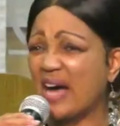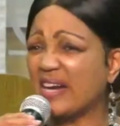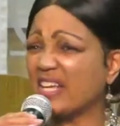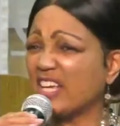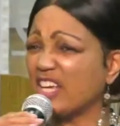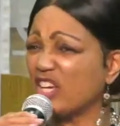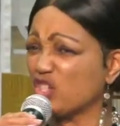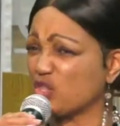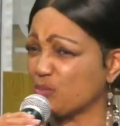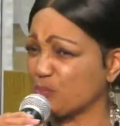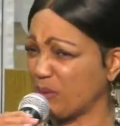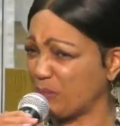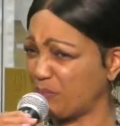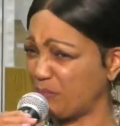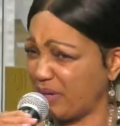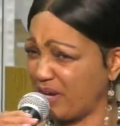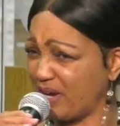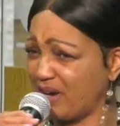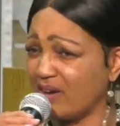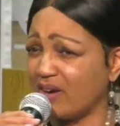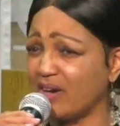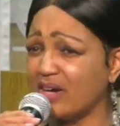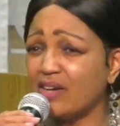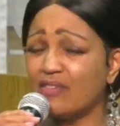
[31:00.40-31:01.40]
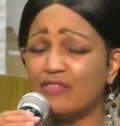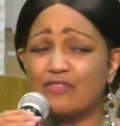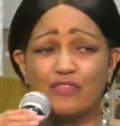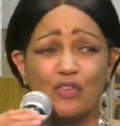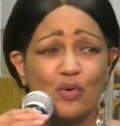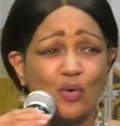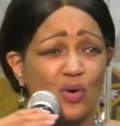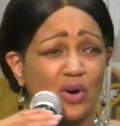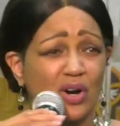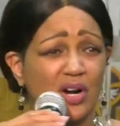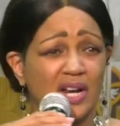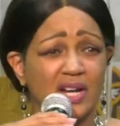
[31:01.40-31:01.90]
is preparing
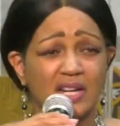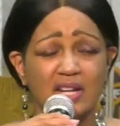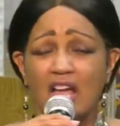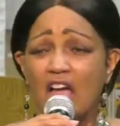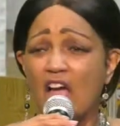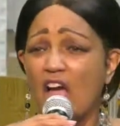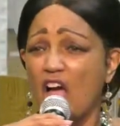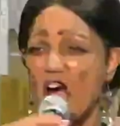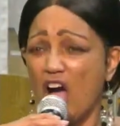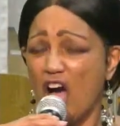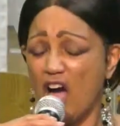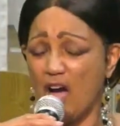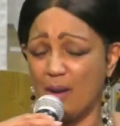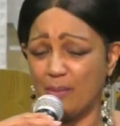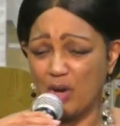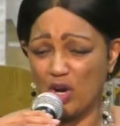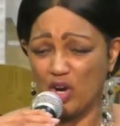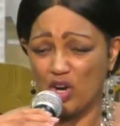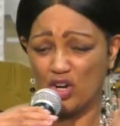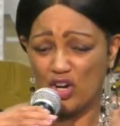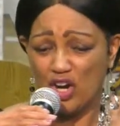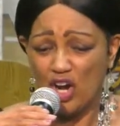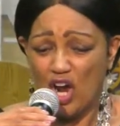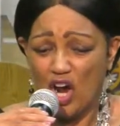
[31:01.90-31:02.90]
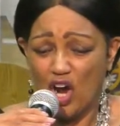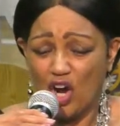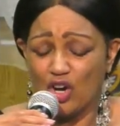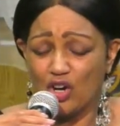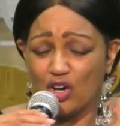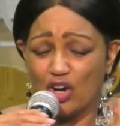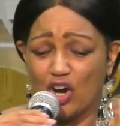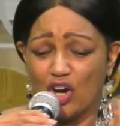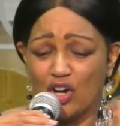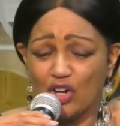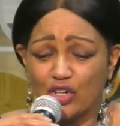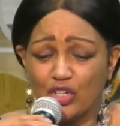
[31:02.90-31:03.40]
for it.
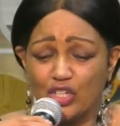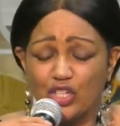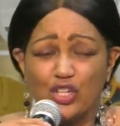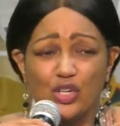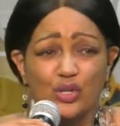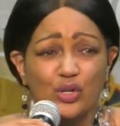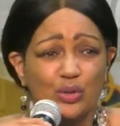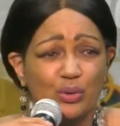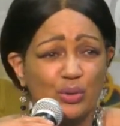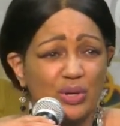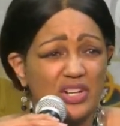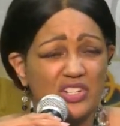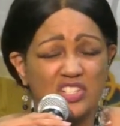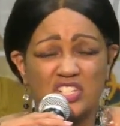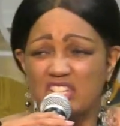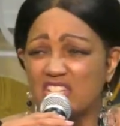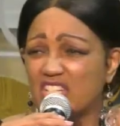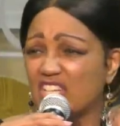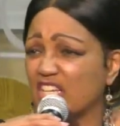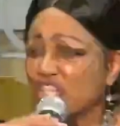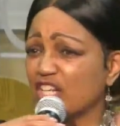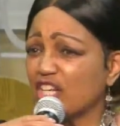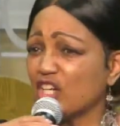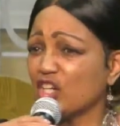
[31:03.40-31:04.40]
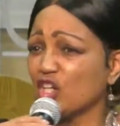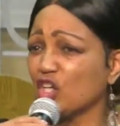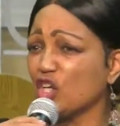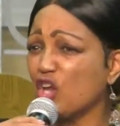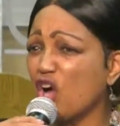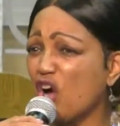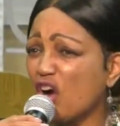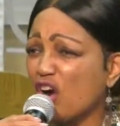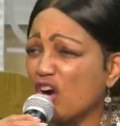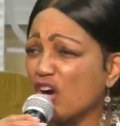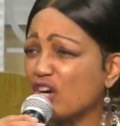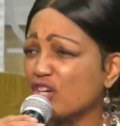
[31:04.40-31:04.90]
Her uterus is getting
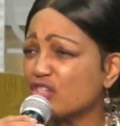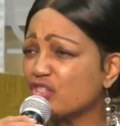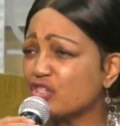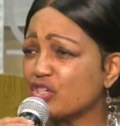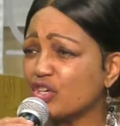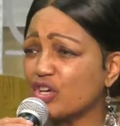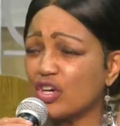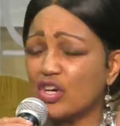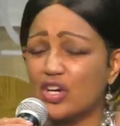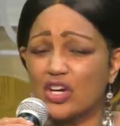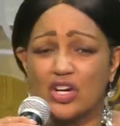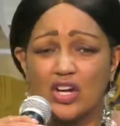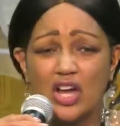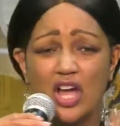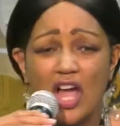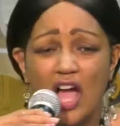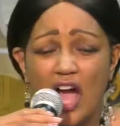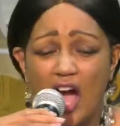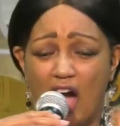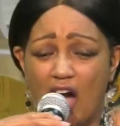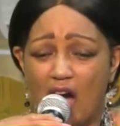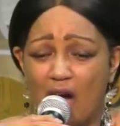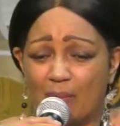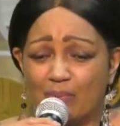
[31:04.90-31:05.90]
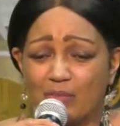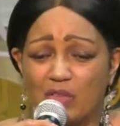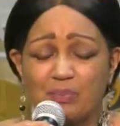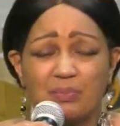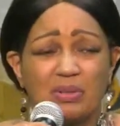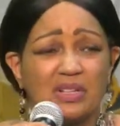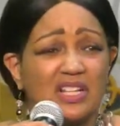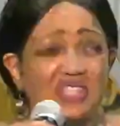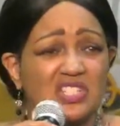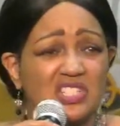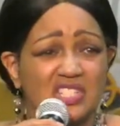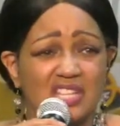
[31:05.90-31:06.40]
larger. The
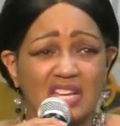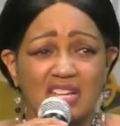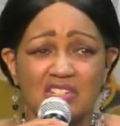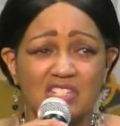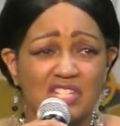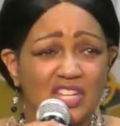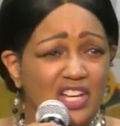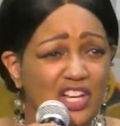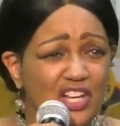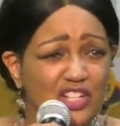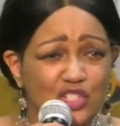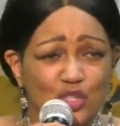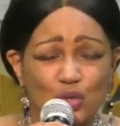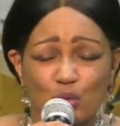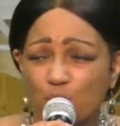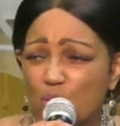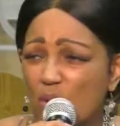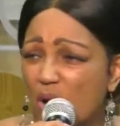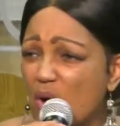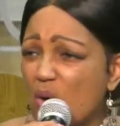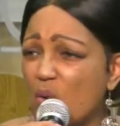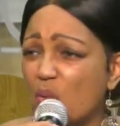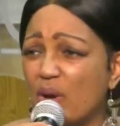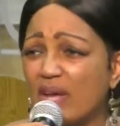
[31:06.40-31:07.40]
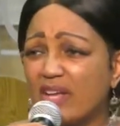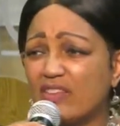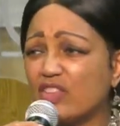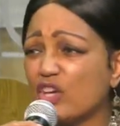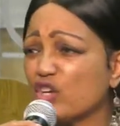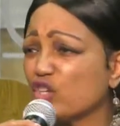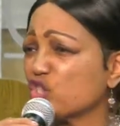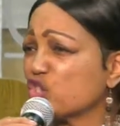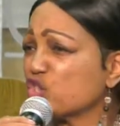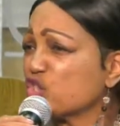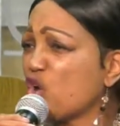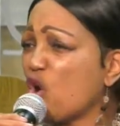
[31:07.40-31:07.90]
placenta is growing.
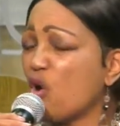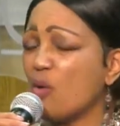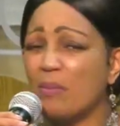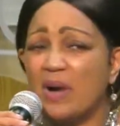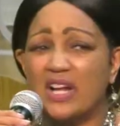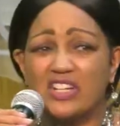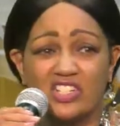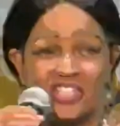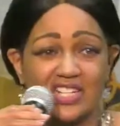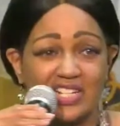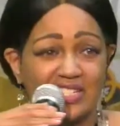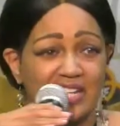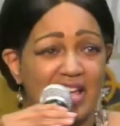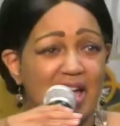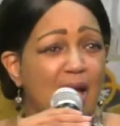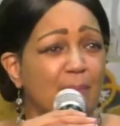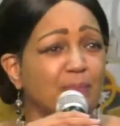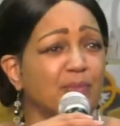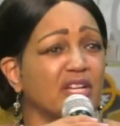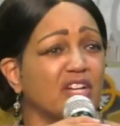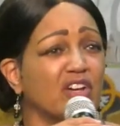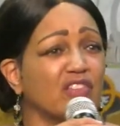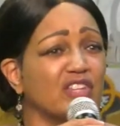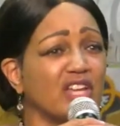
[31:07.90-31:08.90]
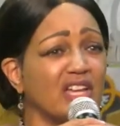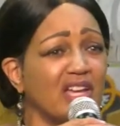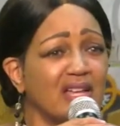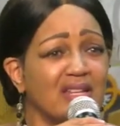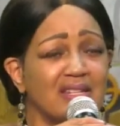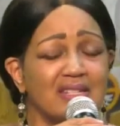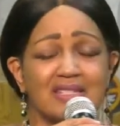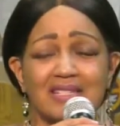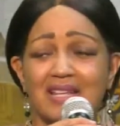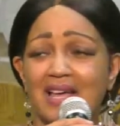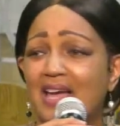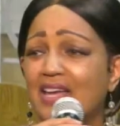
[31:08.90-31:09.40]
There's so much that's happening on the
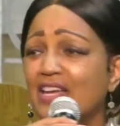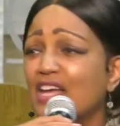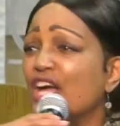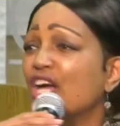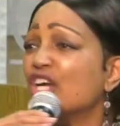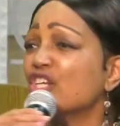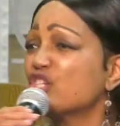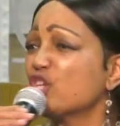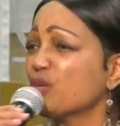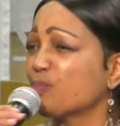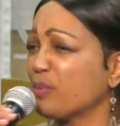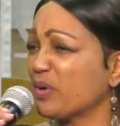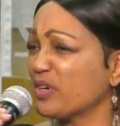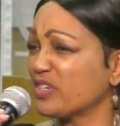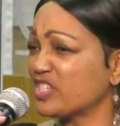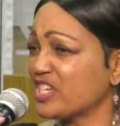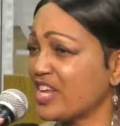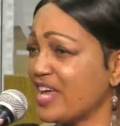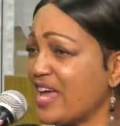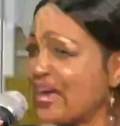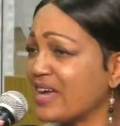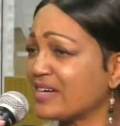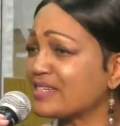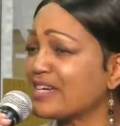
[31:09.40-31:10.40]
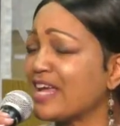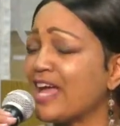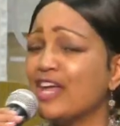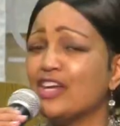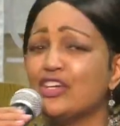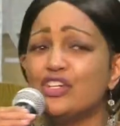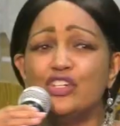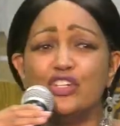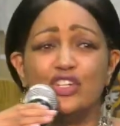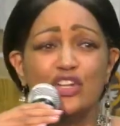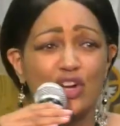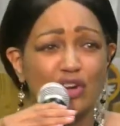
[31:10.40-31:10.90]
inside to protect
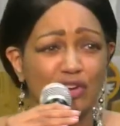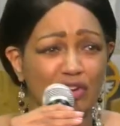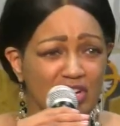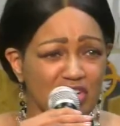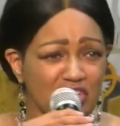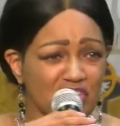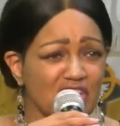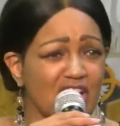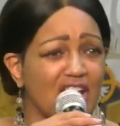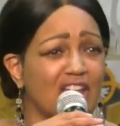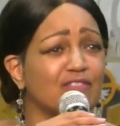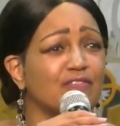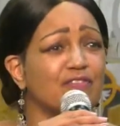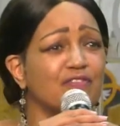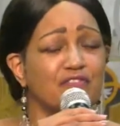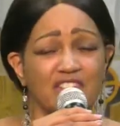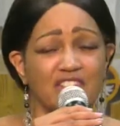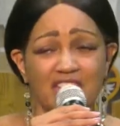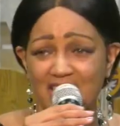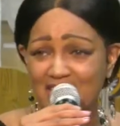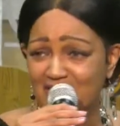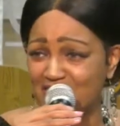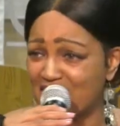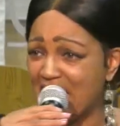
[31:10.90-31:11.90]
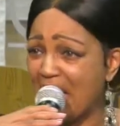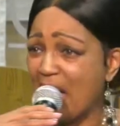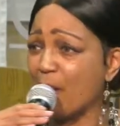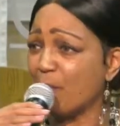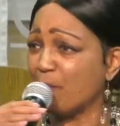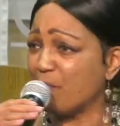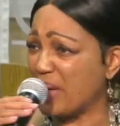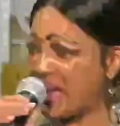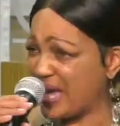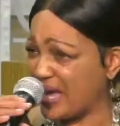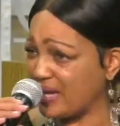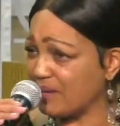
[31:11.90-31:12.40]
and nourish and feed that
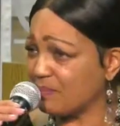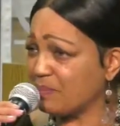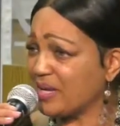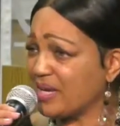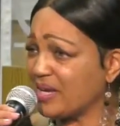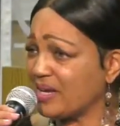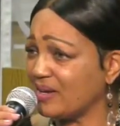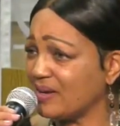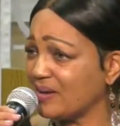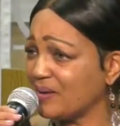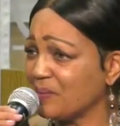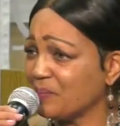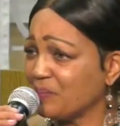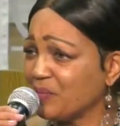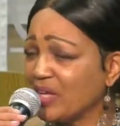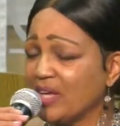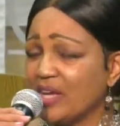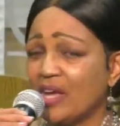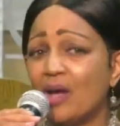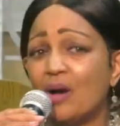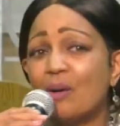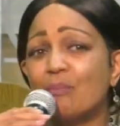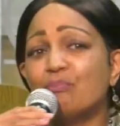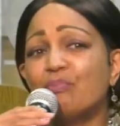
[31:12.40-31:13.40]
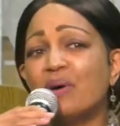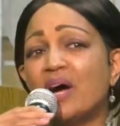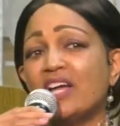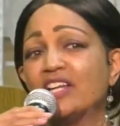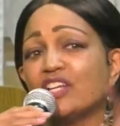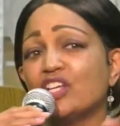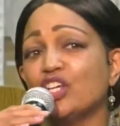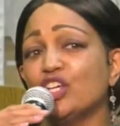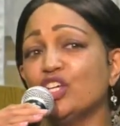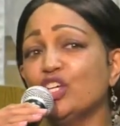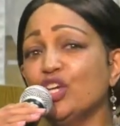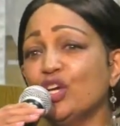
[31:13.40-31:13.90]
baby.
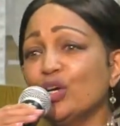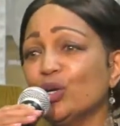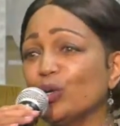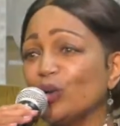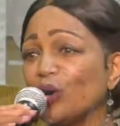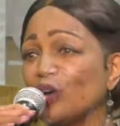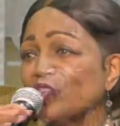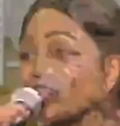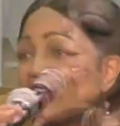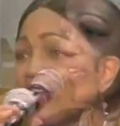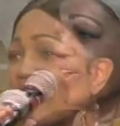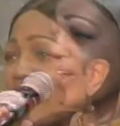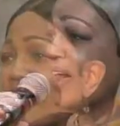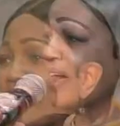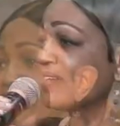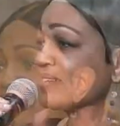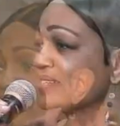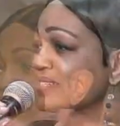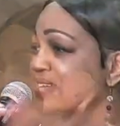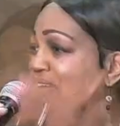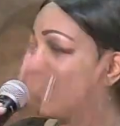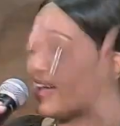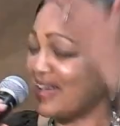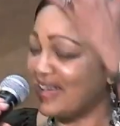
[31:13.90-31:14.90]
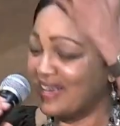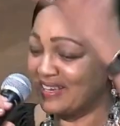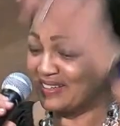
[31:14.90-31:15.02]
But you on the outside,